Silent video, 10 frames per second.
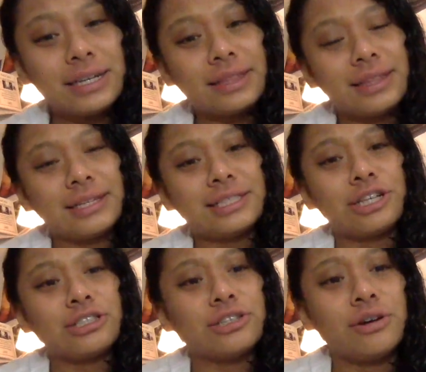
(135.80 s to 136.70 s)
things
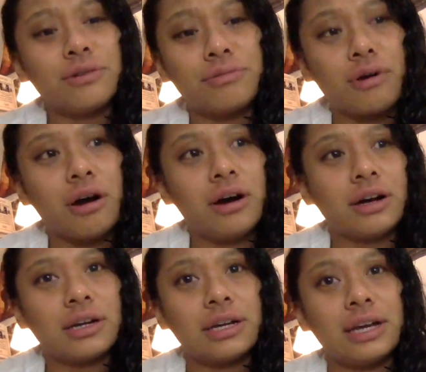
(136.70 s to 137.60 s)
start to go
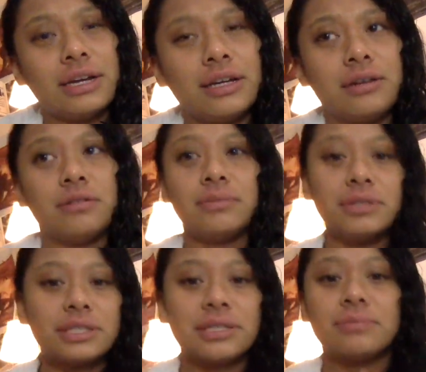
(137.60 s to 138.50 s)
wrong, and it
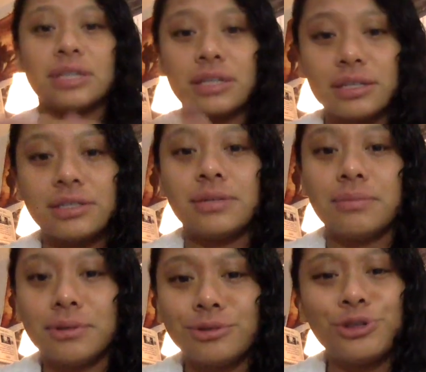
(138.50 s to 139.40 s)
almost seems like a
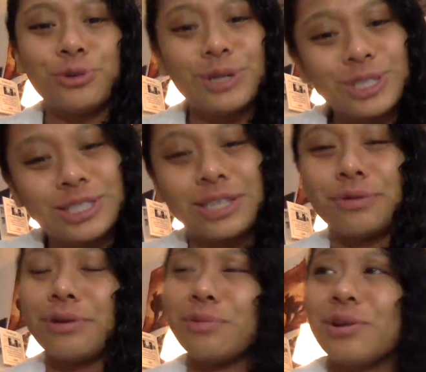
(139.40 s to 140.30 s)
tumultuous, is that the
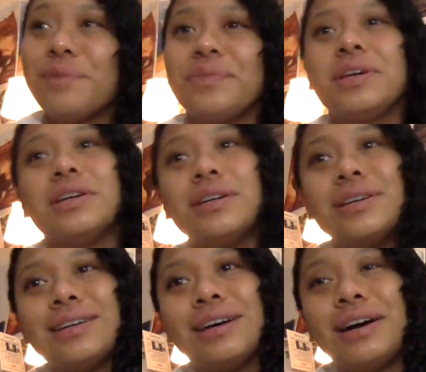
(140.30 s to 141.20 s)
right word,
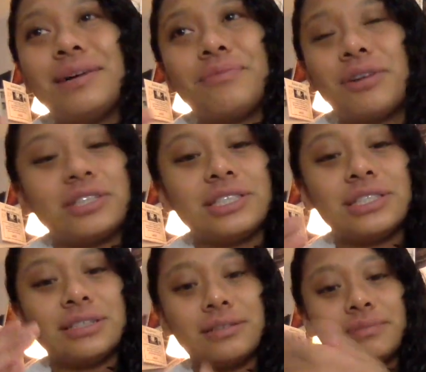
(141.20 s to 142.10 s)
where
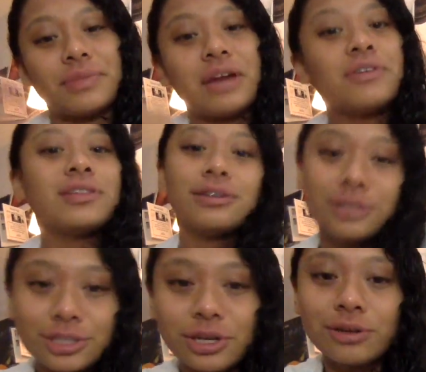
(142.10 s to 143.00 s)
just everything
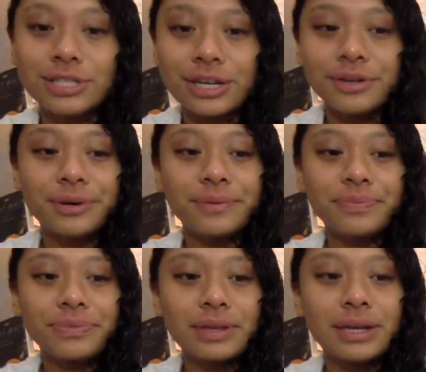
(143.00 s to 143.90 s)
just goes downhill,
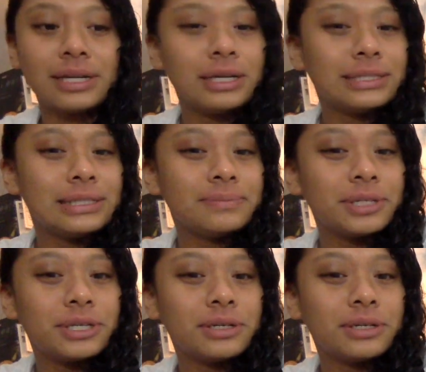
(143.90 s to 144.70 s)
and it seems